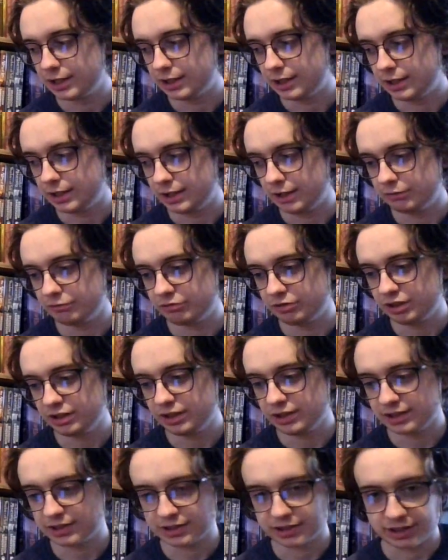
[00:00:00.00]
I really
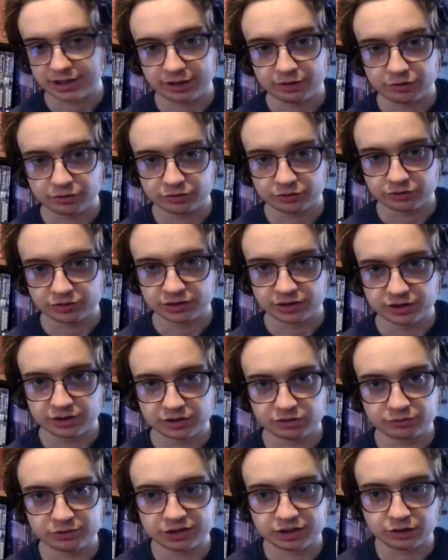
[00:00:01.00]
like the characters in
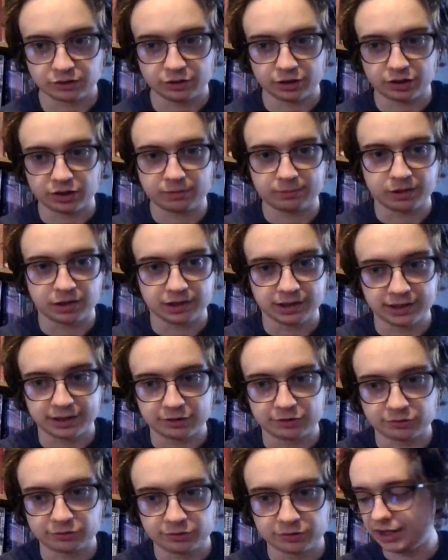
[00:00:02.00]
this, which I'll talk about
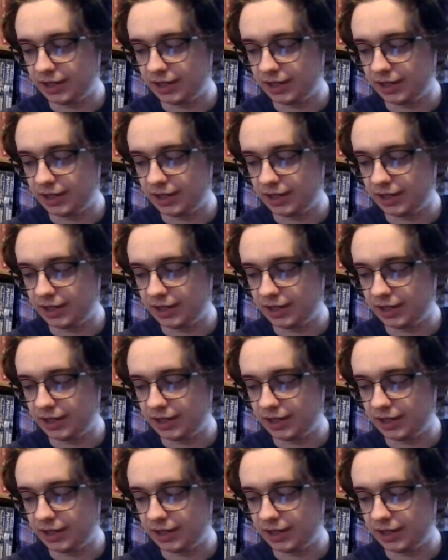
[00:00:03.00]
later.